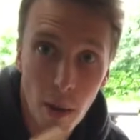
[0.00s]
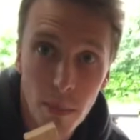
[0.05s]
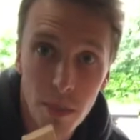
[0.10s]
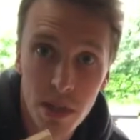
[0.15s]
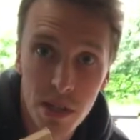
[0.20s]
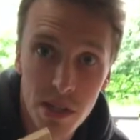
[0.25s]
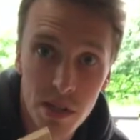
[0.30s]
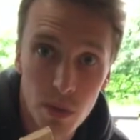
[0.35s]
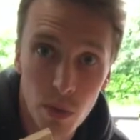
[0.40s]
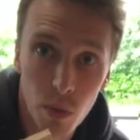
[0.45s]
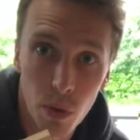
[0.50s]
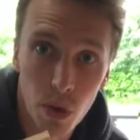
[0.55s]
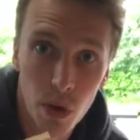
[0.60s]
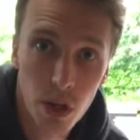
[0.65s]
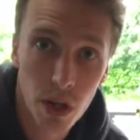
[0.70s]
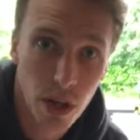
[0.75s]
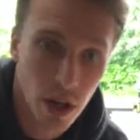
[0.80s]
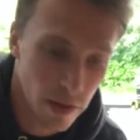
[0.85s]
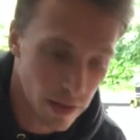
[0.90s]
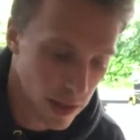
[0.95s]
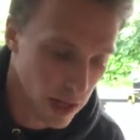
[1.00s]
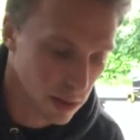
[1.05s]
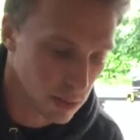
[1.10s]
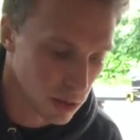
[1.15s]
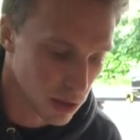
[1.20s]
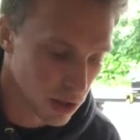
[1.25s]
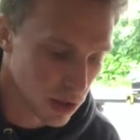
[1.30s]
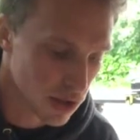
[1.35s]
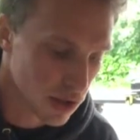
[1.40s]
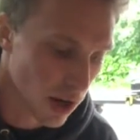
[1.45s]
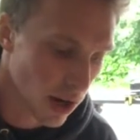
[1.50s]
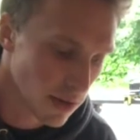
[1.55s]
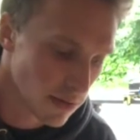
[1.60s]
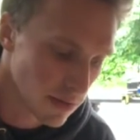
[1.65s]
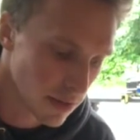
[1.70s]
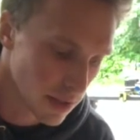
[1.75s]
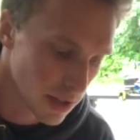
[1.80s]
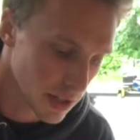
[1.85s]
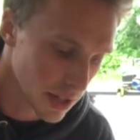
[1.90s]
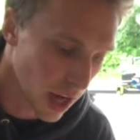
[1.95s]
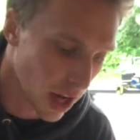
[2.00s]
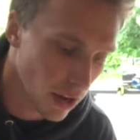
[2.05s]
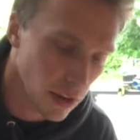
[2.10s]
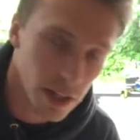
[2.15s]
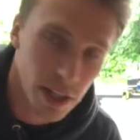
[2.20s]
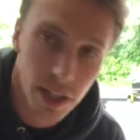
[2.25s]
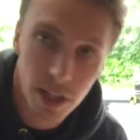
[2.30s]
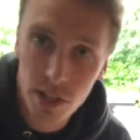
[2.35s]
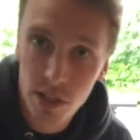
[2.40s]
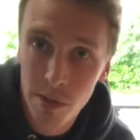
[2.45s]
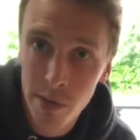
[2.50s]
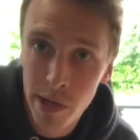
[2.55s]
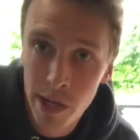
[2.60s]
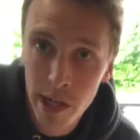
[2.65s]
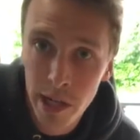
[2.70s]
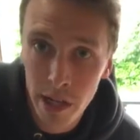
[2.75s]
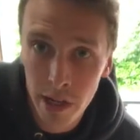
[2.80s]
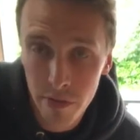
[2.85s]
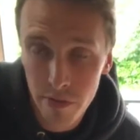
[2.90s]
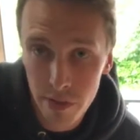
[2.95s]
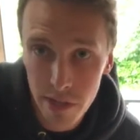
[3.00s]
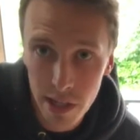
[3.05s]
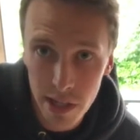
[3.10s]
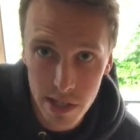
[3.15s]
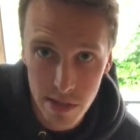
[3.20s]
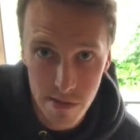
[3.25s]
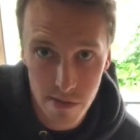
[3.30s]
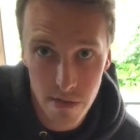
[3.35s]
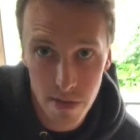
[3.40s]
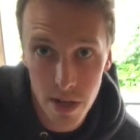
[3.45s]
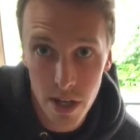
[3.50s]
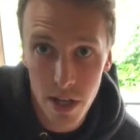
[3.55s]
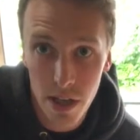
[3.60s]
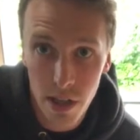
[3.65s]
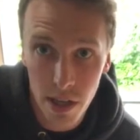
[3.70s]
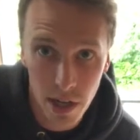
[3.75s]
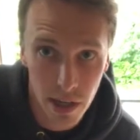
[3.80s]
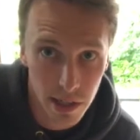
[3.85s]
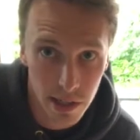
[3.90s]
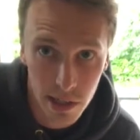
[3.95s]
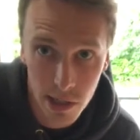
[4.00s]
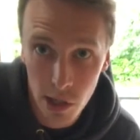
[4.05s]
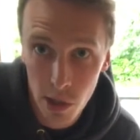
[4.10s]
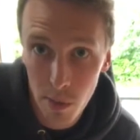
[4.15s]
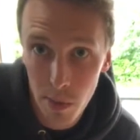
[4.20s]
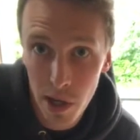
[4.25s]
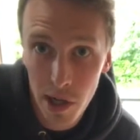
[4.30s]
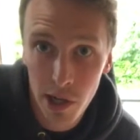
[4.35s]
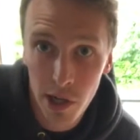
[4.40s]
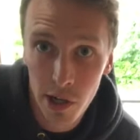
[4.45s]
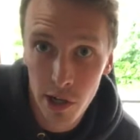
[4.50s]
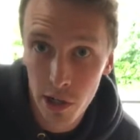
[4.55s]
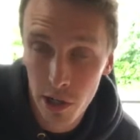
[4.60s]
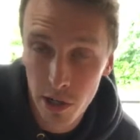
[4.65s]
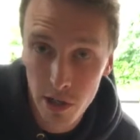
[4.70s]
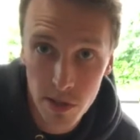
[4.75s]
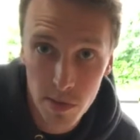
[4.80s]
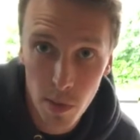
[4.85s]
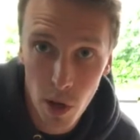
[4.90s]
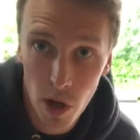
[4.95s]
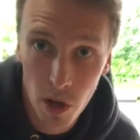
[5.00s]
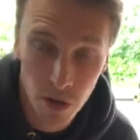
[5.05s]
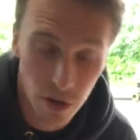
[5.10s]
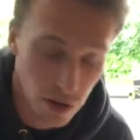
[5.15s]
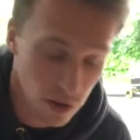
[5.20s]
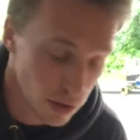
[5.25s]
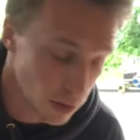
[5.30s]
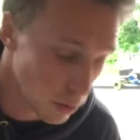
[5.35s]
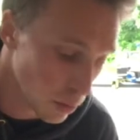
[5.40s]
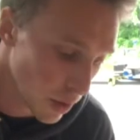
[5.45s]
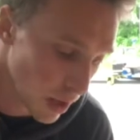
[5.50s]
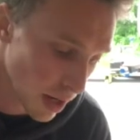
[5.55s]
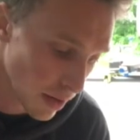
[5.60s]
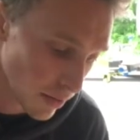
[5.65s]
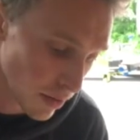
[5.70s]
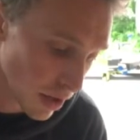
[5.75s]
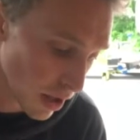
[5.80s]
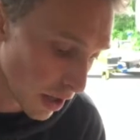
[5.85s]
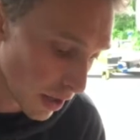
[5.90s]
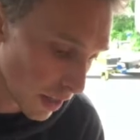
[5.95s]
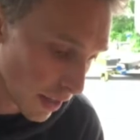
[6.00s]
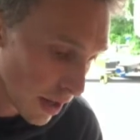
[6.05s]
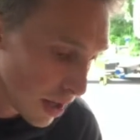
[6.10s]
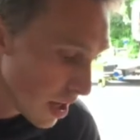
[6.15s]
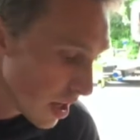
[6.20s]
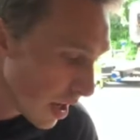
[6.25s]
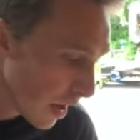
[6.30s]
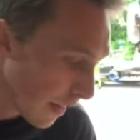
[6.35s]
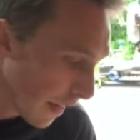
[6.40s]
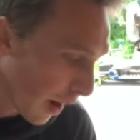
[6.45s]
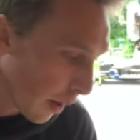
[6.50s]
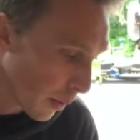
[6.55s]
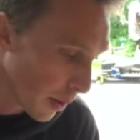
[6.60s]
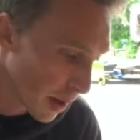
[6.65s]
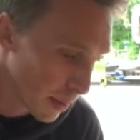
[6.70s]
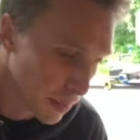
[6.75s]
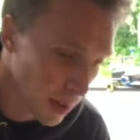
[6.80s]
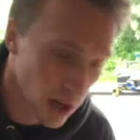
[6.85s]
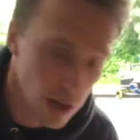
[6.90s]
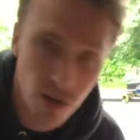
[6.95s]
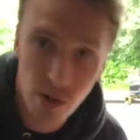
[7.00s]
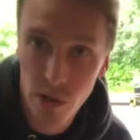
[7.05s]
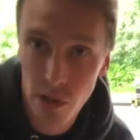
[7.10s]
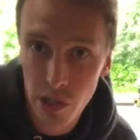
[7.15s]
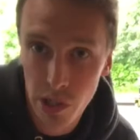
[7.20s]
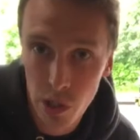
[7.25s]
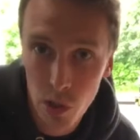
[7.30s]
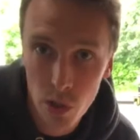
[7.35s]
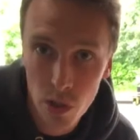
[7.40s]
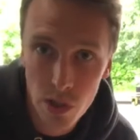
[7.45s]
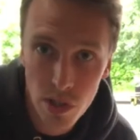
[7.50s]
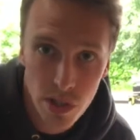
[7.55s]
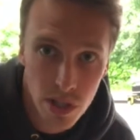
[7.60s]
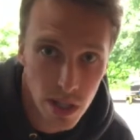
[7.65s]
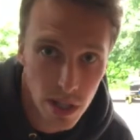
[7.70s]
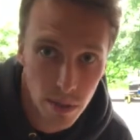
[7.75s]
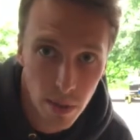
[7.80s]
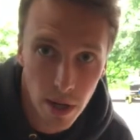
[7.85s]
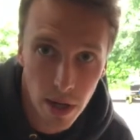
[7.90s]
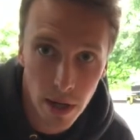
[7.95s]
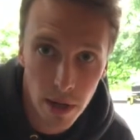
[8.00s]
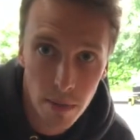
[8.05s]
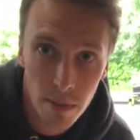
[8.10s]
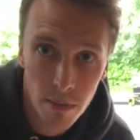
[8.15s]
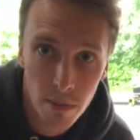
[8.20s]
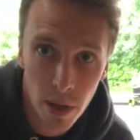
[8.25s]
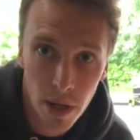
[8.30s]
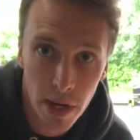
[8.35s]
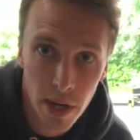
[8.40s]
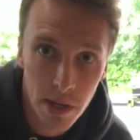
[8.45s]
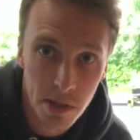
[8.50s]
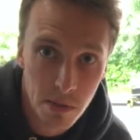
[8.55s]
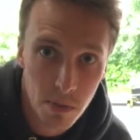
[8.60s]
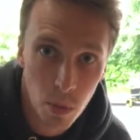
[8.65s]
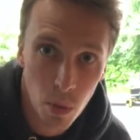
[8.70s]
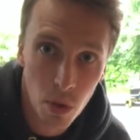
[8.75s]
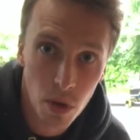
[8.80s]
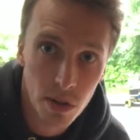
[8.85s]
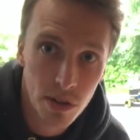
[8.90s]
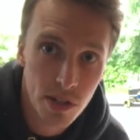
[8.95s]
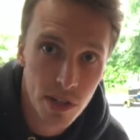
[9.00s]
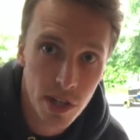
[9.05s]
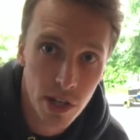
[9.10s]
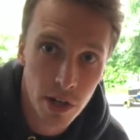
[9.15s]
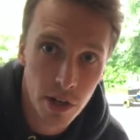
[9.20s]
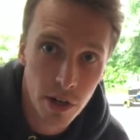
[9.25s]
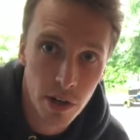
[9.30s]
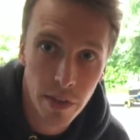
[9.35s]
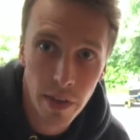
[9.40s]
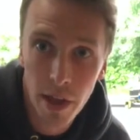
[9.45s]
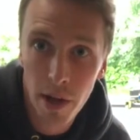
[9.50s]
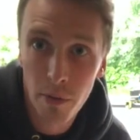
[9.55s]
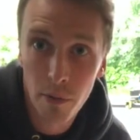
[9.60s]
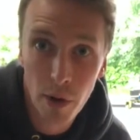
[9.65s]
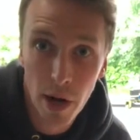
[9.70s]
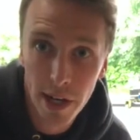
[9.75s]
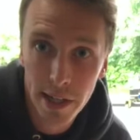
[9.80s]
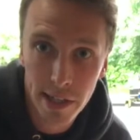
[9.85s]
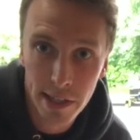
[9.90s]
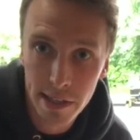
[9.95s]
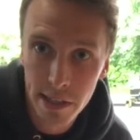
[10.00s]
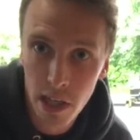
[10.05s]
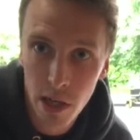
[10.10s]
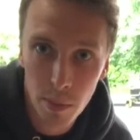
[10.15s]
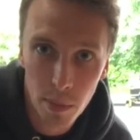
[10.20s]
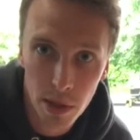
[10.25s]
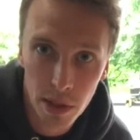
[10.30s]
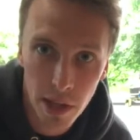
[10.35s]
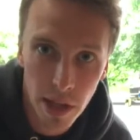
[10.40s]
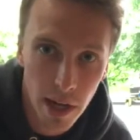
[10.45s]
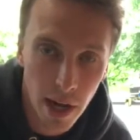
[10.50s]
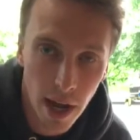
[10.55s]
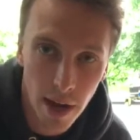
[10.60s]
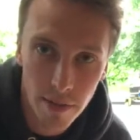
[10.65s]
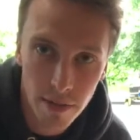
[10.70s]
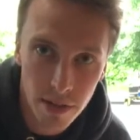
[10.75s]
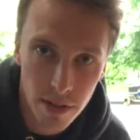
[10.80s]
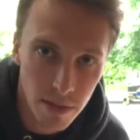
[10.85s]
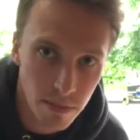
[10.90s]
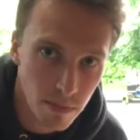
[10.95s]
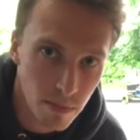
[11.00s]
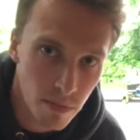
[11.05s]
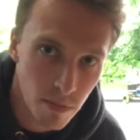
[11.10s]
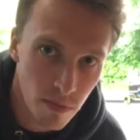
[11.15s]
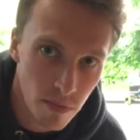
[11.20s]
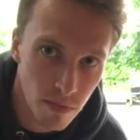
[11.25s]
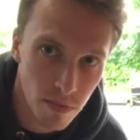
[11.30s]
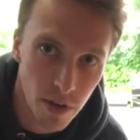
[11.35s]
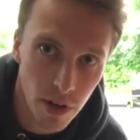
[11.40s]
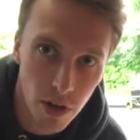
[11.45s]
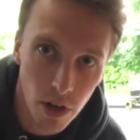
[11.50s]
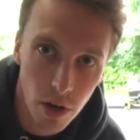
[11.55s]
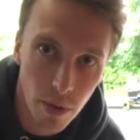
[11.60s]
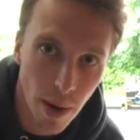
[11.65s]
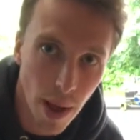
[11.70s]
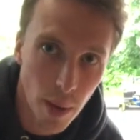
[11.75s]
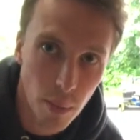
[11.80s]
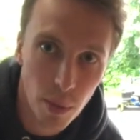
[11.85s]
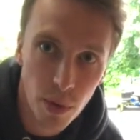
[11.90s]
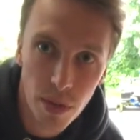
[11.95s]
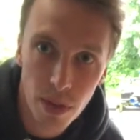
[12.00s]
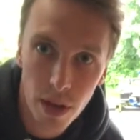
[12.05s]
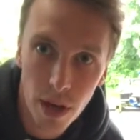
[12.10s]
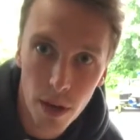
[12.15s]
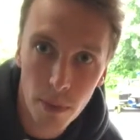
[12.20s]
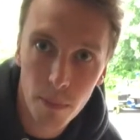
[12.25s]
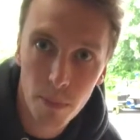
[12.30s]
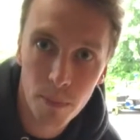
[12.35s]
piece of wood, and then I'm going to try and fit the doweling into it, and if it doesn't fit, then I can go bigger or smaller or whatever, and that way I'm not drilling holes into my nice boards here and then wrecking them and then having to fiddle around with that.